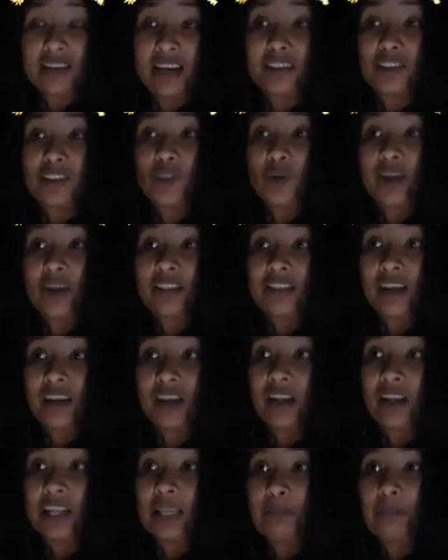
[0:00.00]
I saw a
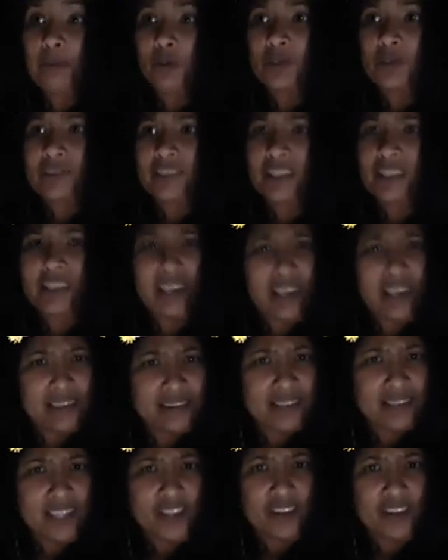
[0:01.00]
doll he posted
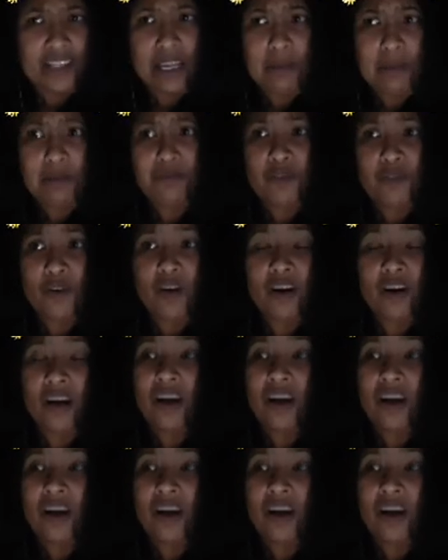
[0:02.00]
yesterday or the day before.